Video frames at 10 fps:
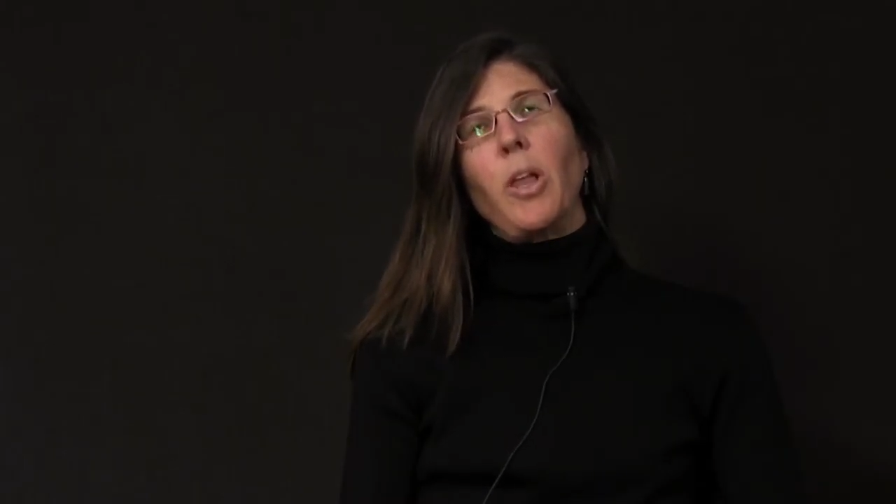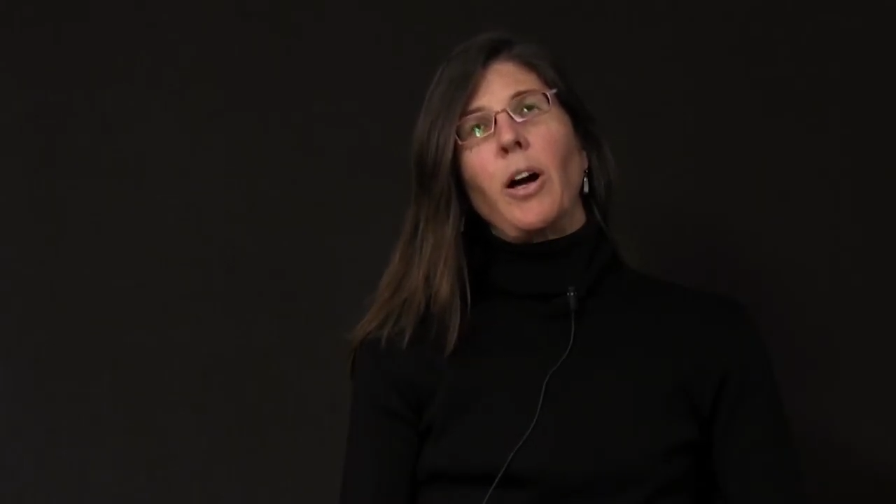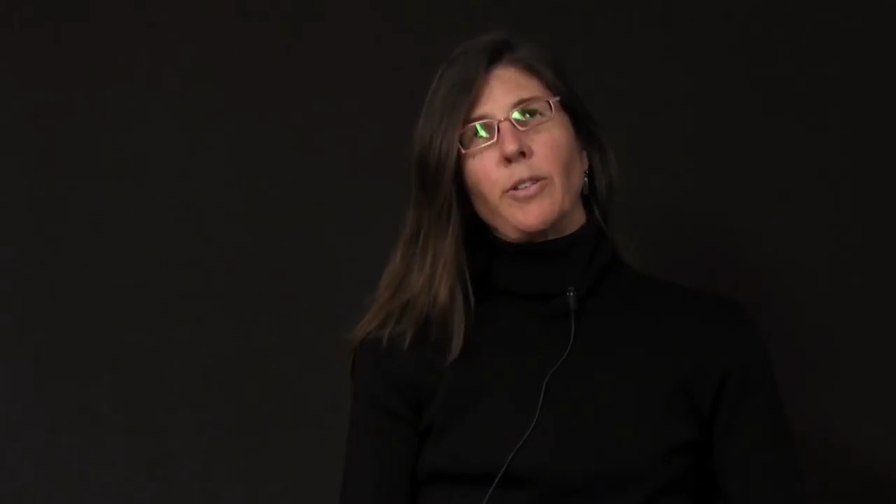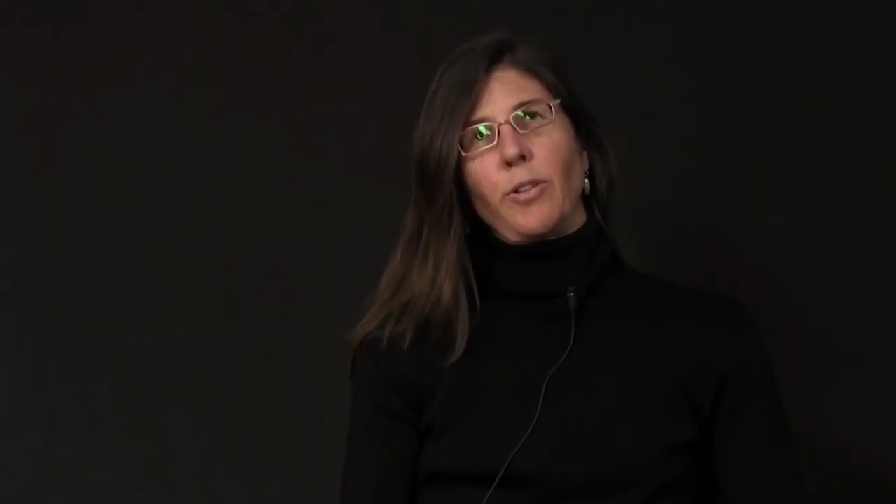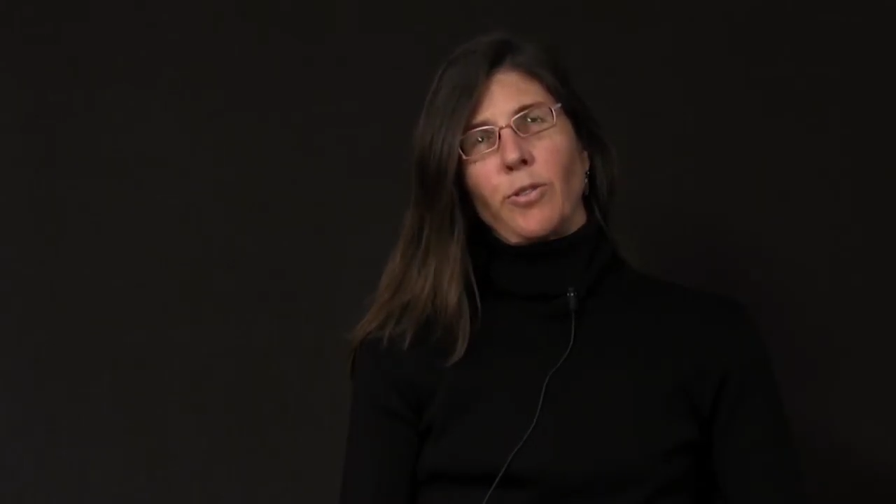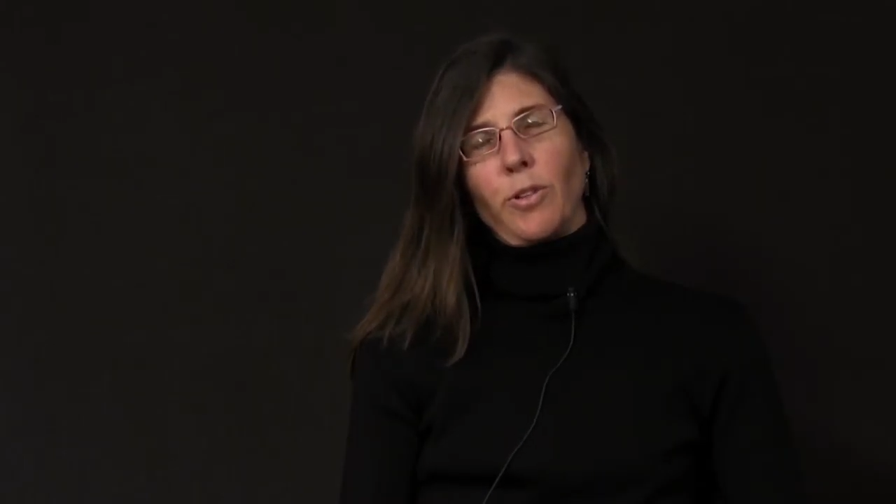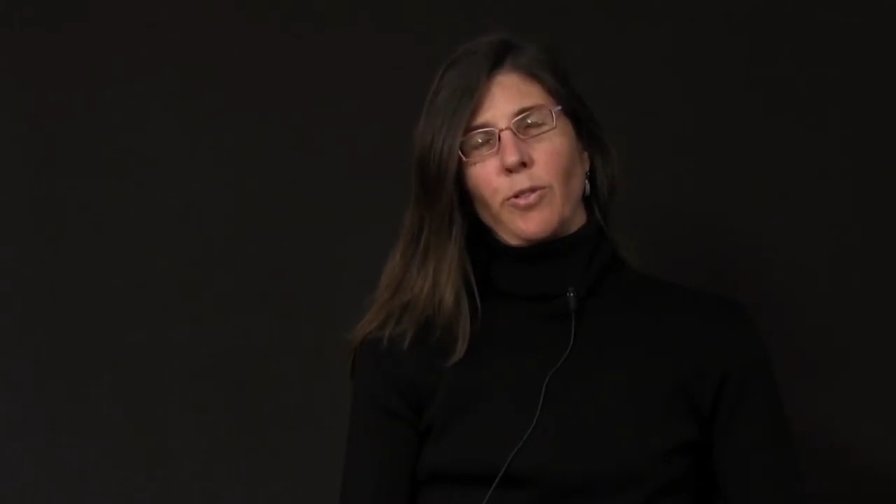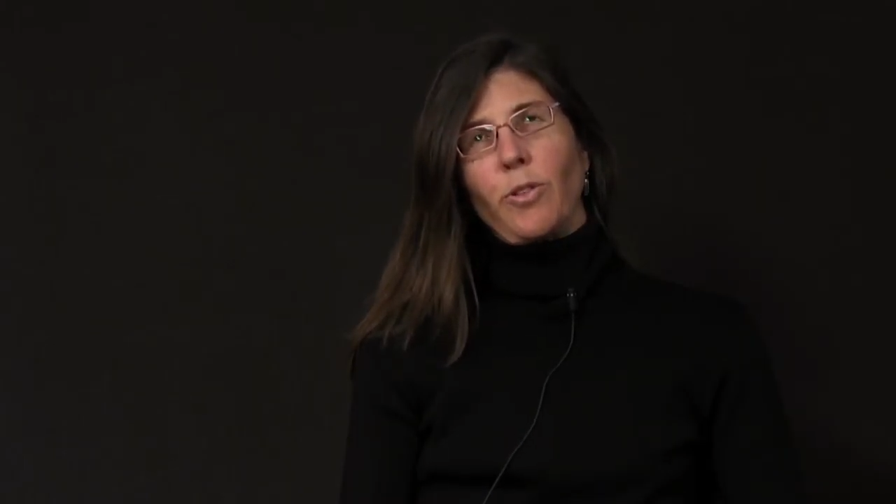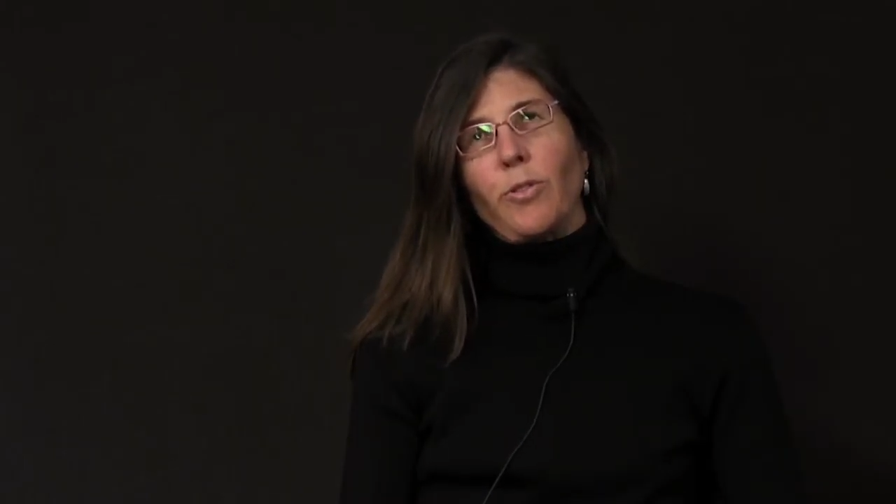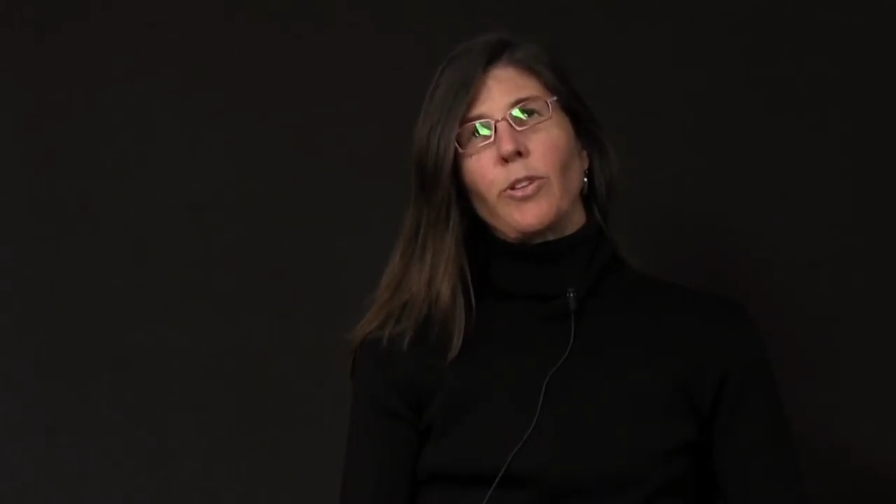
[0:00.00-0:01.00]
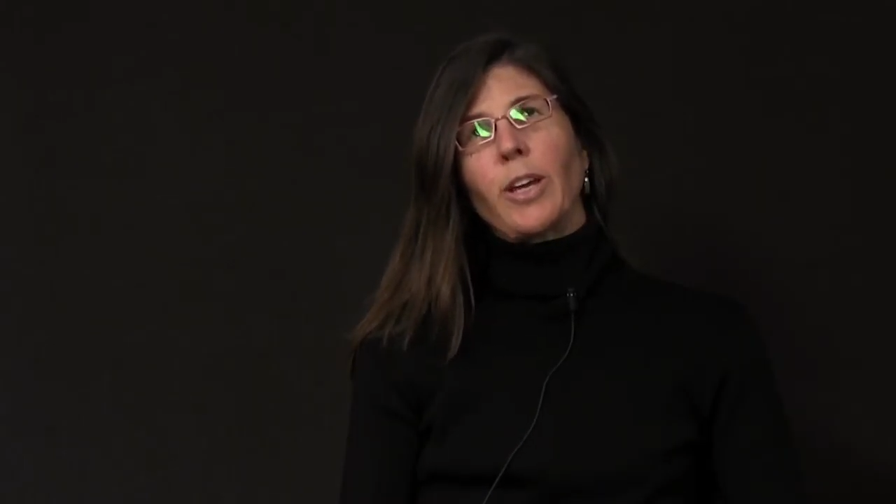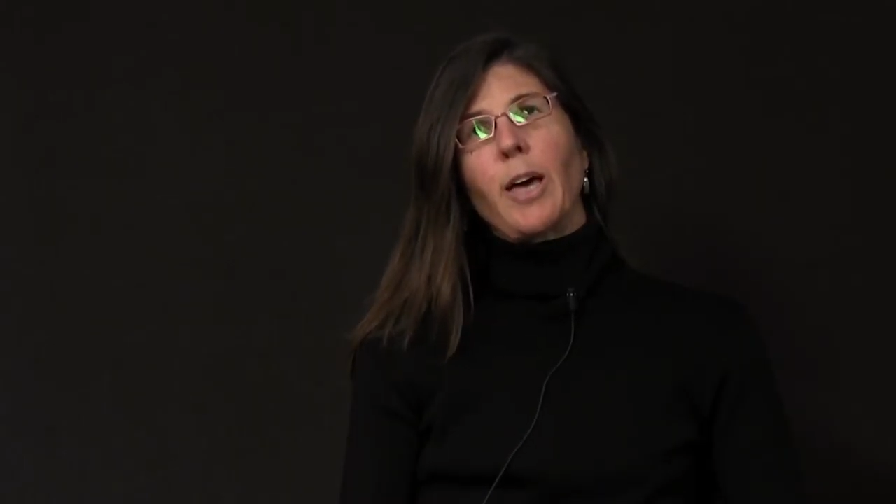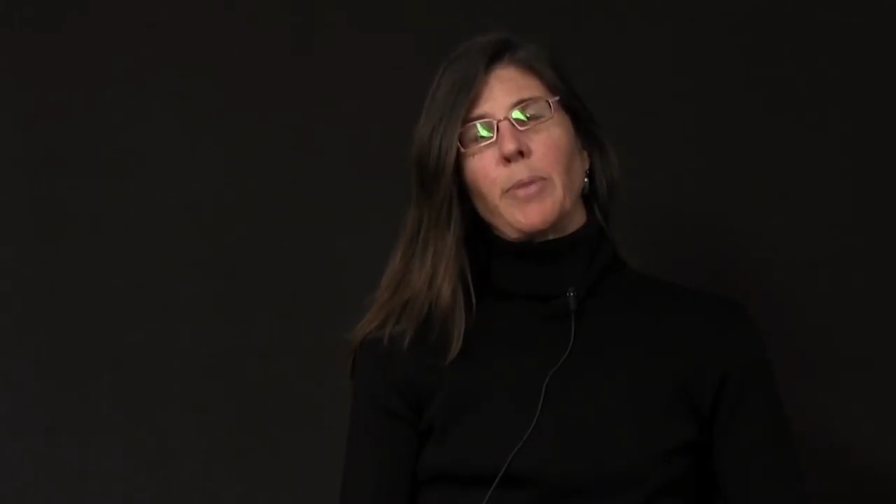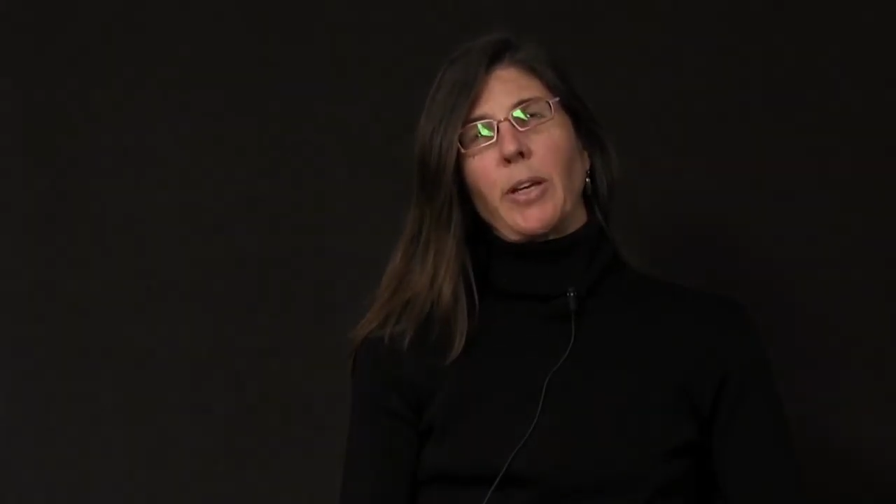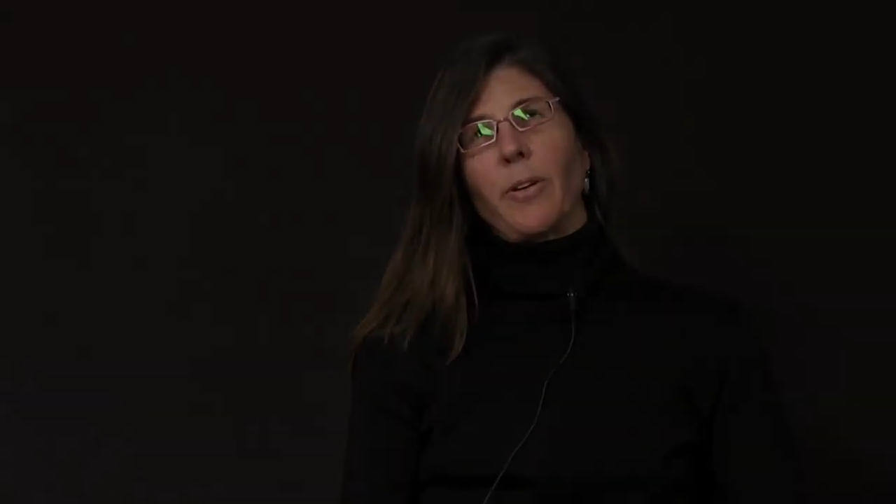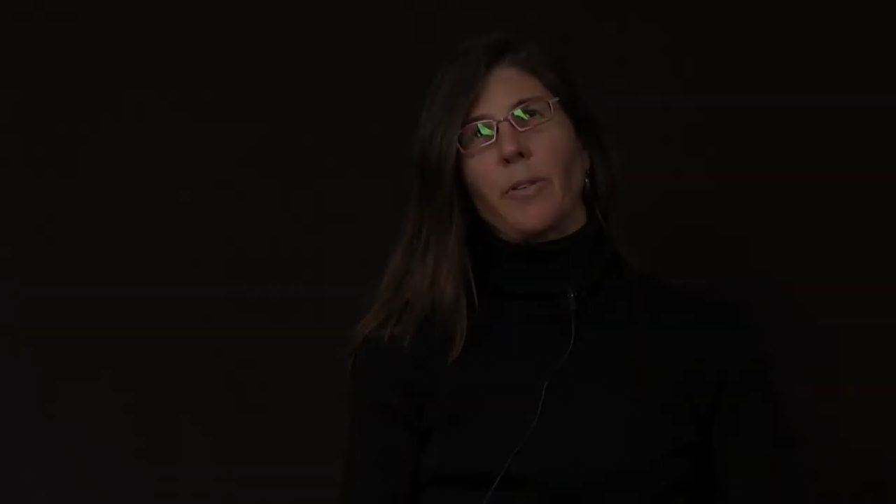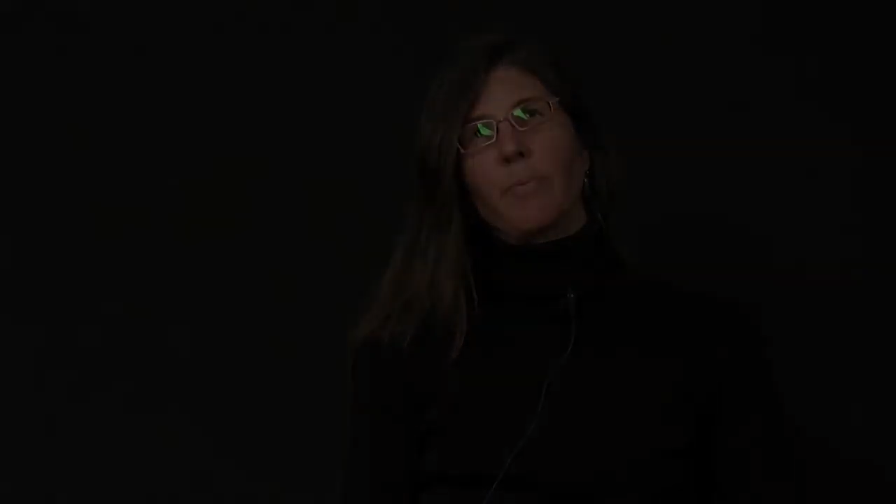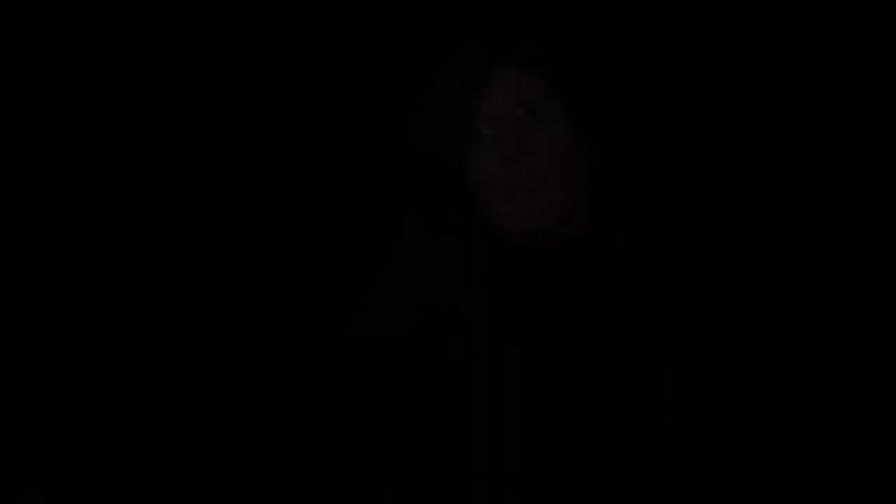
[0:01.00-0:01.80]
long distances to come here.